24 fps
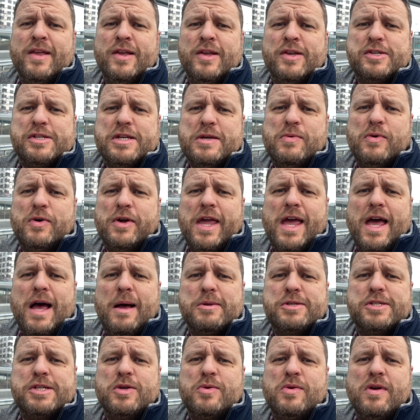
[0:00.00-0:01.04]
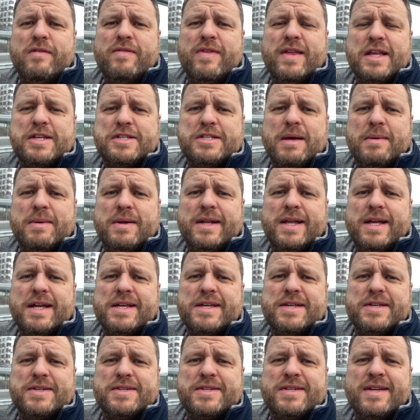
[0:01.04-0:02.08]
see what I get up to over the next couple of
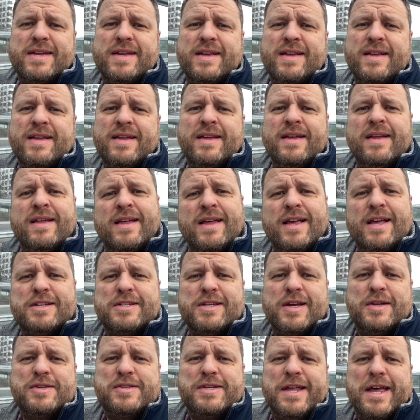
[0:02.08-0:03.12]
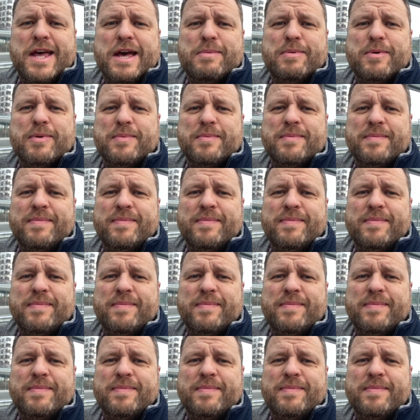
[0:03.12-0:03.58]
days. Let's go into the airport.